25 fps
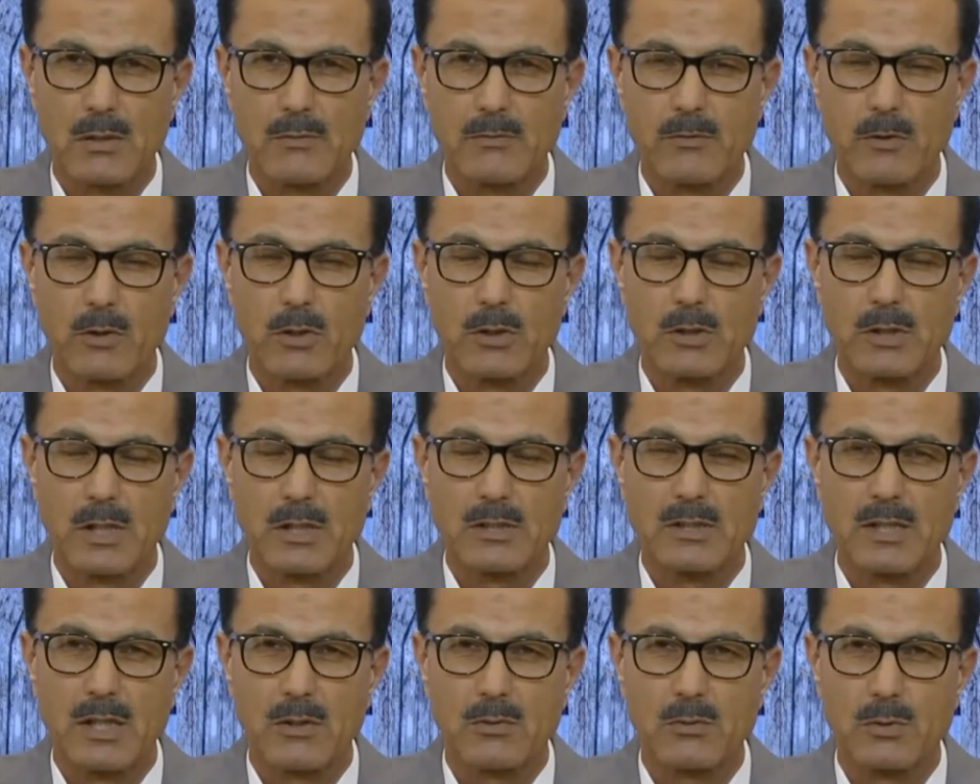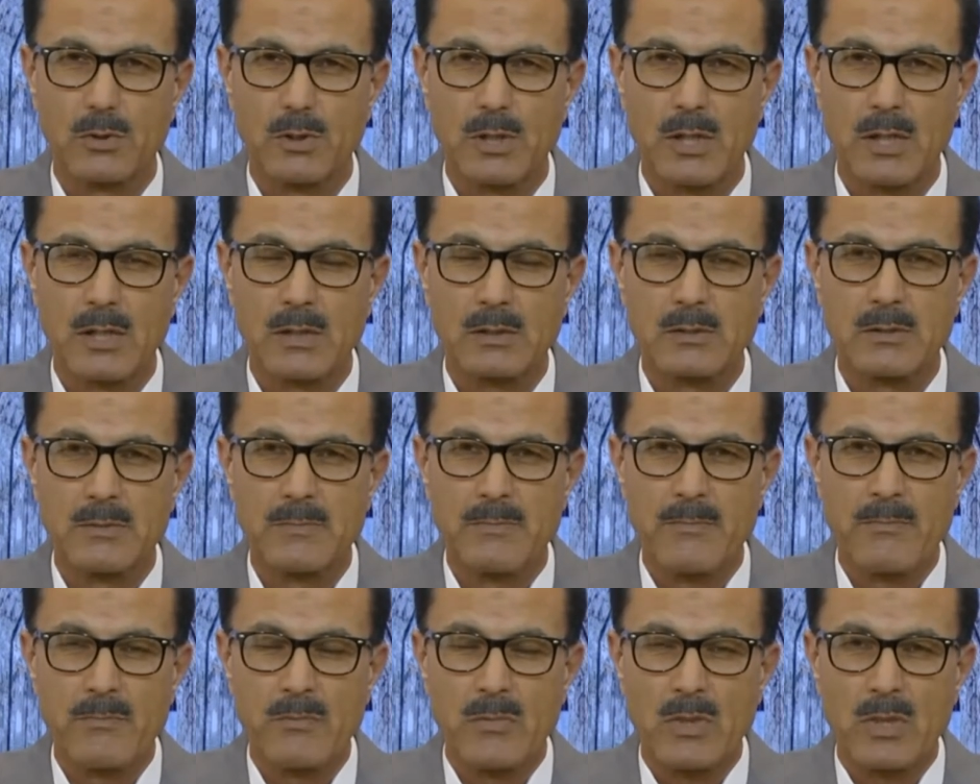but since they had refused to
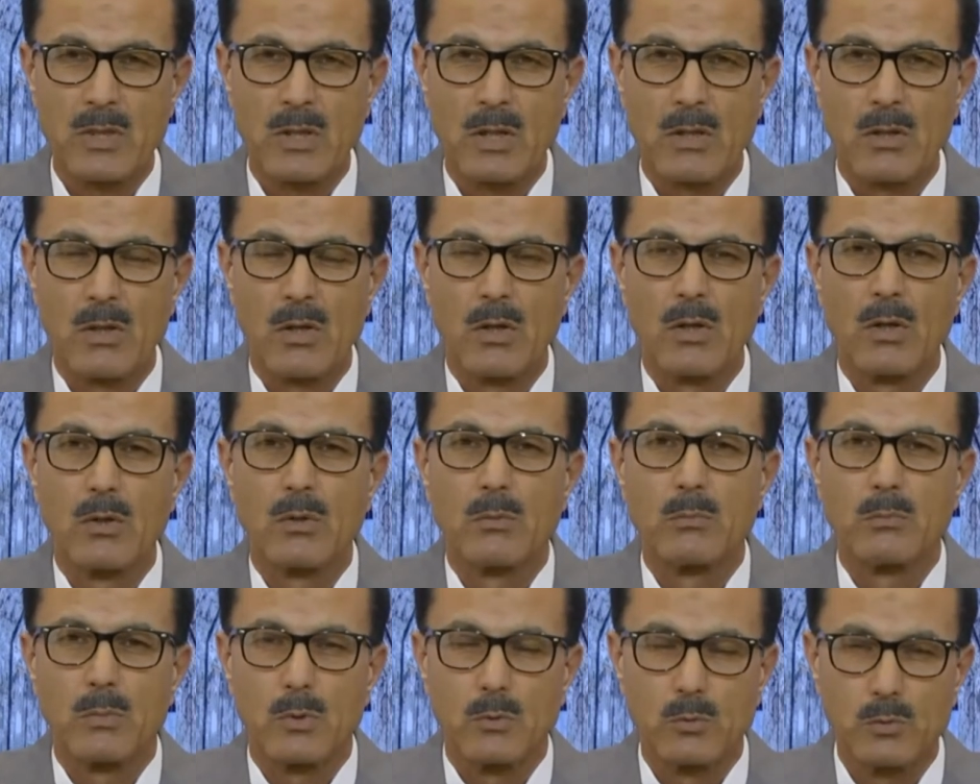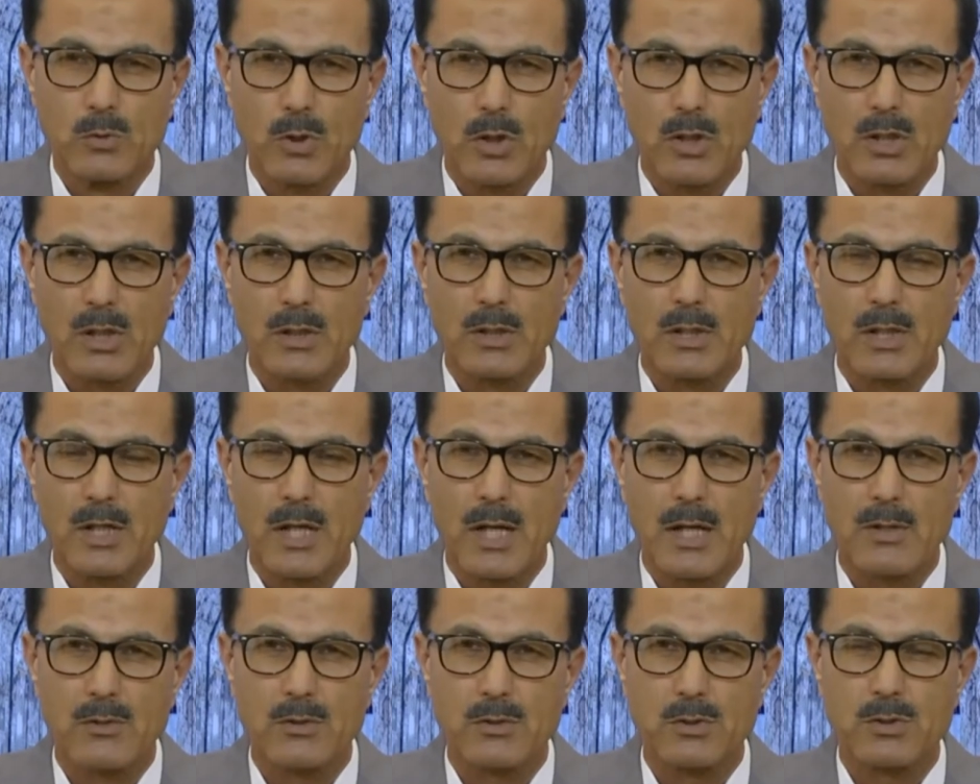commit to avoiding political
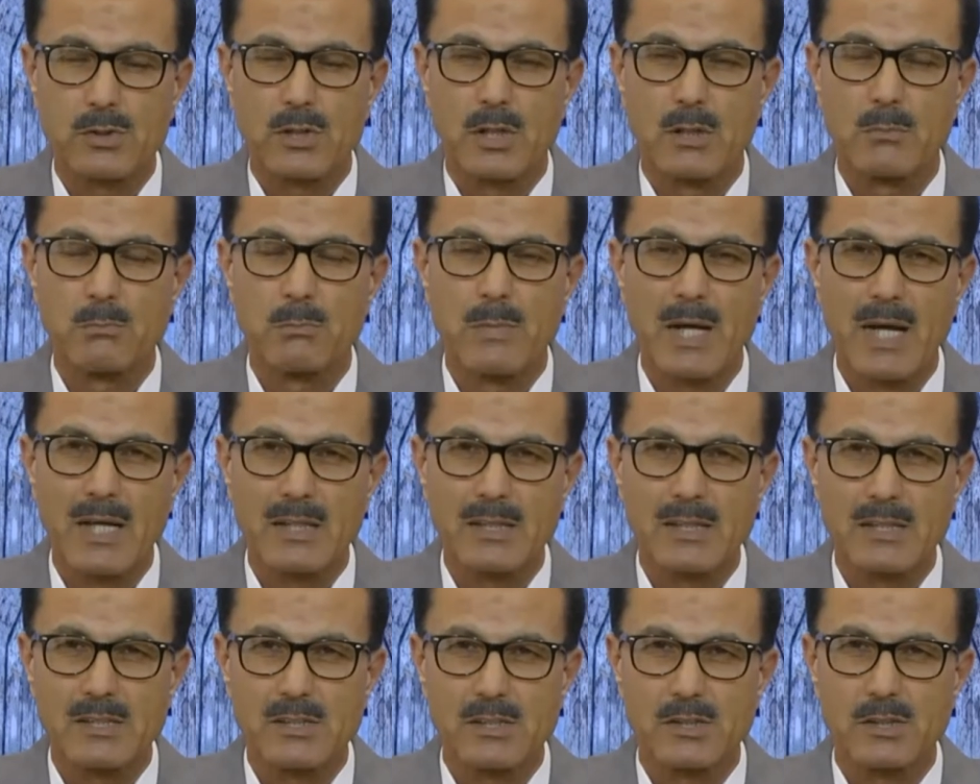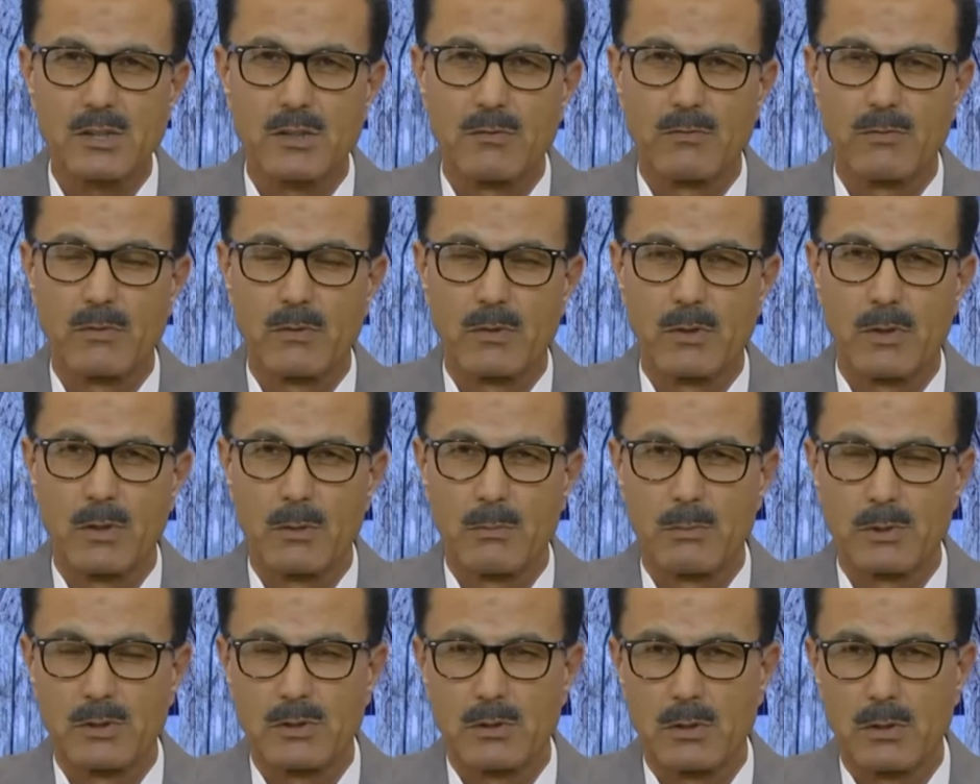activities after their potential
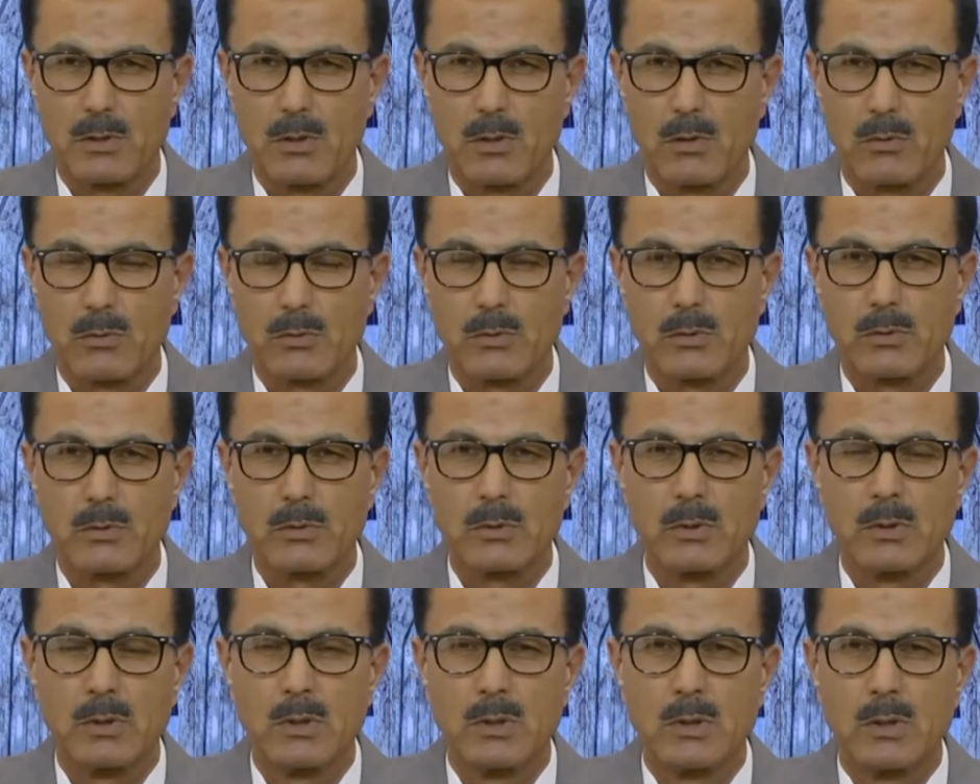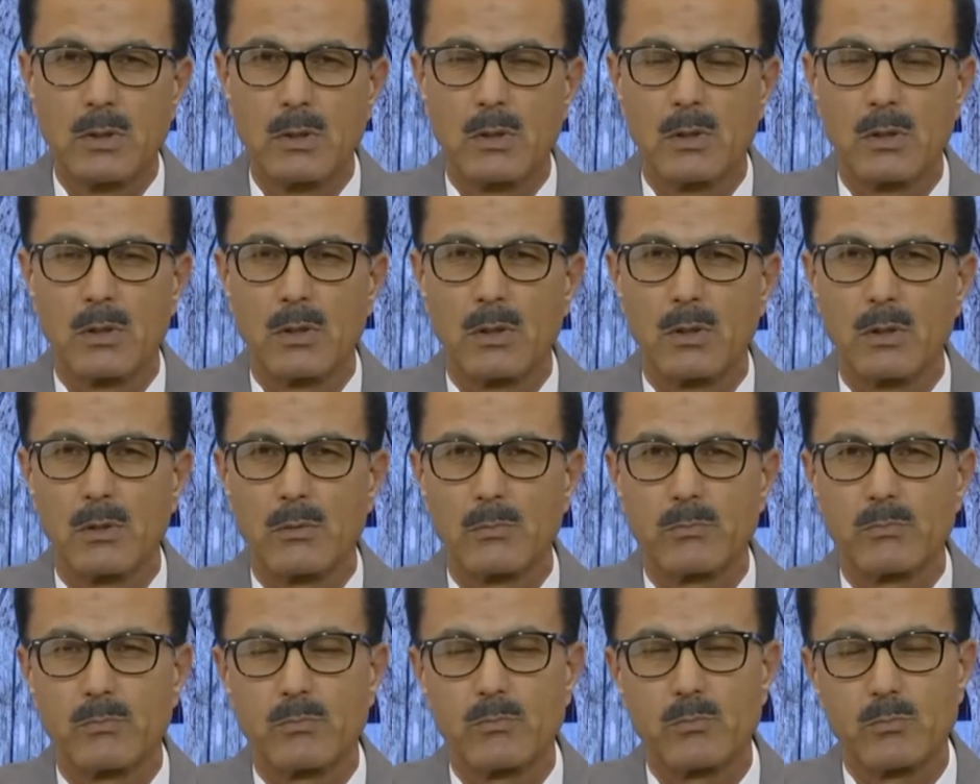release, they were kept in
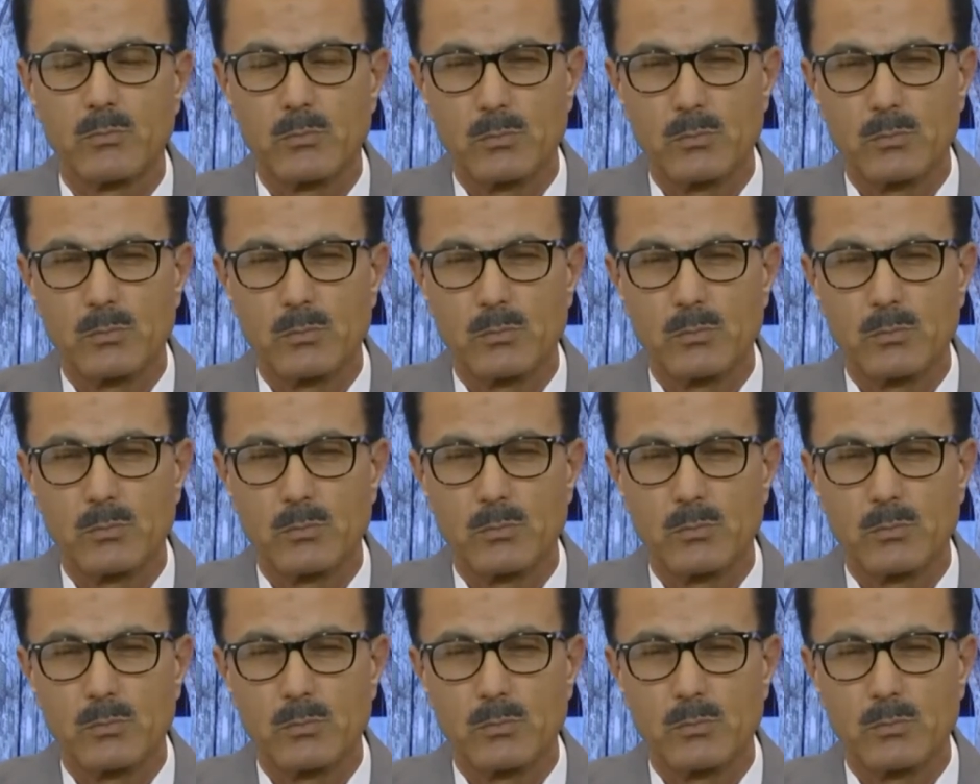prison.